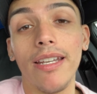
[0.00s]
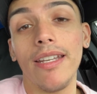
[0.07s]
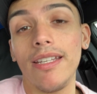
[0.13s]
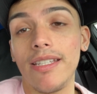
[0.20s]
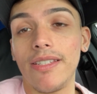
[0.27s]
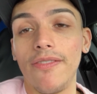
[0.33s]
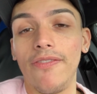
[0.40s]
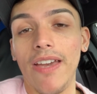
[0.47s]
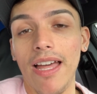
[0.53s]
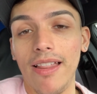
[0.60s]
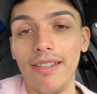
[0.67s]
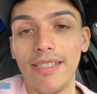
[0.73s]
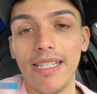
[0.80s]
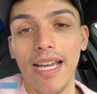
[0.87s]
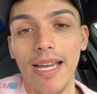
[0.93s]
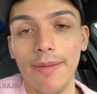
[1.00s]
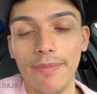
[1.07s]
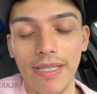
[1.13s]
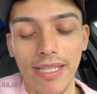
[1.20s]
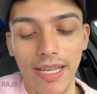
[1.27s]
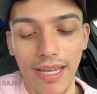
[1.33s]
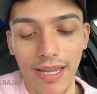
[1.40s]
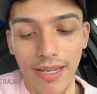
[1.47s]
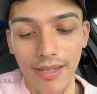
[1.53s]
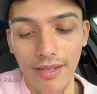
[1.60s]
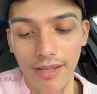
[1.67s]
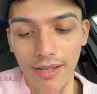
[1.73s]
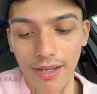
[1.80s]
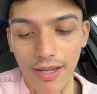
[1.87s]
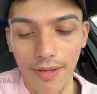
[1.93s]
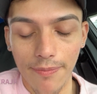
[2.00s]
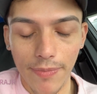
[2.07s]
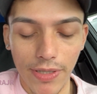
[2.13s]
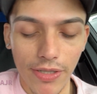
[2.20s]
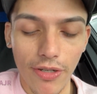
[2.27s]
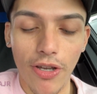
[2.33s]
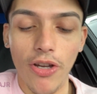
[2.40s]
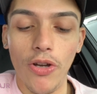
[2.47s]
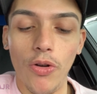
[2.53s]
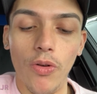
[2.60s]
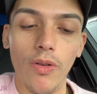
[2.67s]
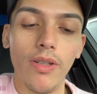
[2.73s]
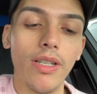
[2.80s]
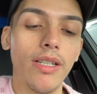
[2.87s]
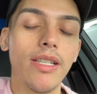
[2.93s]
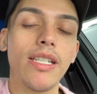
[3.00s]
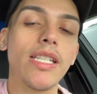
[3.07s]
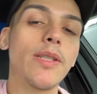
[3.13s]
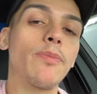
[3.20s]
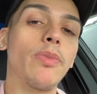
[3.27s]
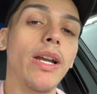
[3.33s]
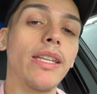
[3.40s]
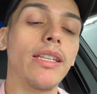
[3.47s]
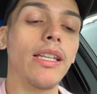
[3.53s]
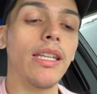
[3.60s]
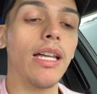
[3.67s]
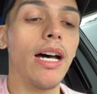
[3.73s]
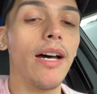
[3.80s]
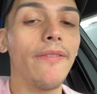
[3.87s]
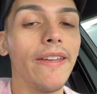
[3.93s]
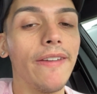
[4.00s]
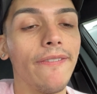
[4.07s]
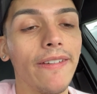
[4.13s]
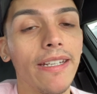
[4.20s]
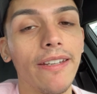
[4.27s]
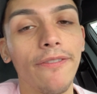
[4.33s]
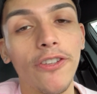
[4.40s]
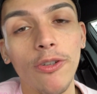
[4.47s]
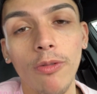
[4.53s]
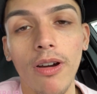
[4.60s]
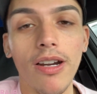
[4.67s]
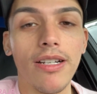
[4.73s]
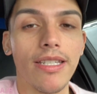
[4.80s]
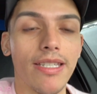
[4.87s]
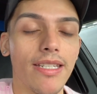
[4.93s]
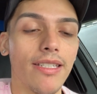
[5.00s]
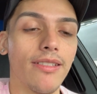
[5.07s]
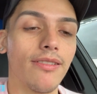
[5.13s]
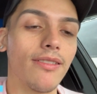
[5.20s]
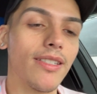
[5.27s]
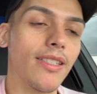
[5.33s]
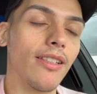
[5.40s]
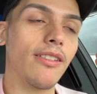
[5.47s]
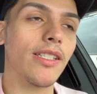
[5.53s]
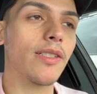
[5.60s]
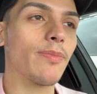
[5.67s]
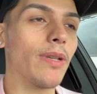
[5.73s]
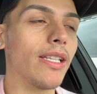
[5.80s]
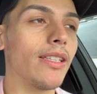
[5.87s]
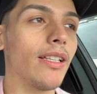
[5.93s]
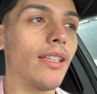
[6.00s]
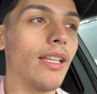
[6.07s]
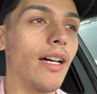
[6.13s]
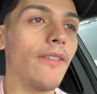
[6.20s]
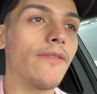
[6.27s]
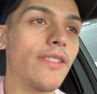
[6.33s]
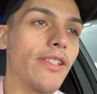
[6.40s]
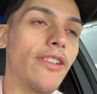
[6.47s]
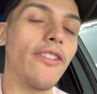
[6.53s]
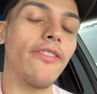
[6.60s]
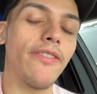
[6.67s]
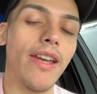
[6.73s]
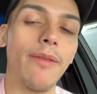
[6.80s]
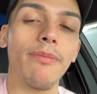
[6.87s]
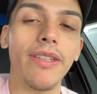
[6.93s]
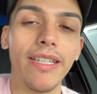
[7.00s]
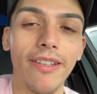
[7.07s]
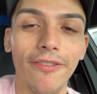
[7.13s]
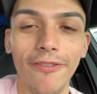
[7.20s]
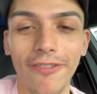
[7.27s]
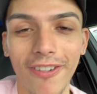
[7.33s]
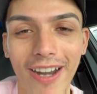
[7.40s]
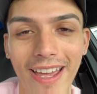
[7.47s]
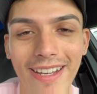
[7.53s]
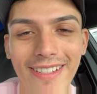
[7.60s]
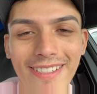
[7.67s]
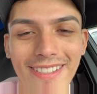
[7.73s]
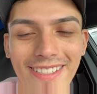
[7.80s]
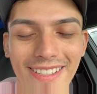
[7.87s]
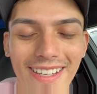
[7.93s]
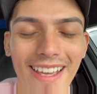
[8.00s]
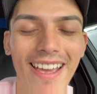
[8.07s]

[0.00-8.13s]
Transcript: It is Valentine's Day, so spread the love. Even if you are single, still spread the love to your family and friends.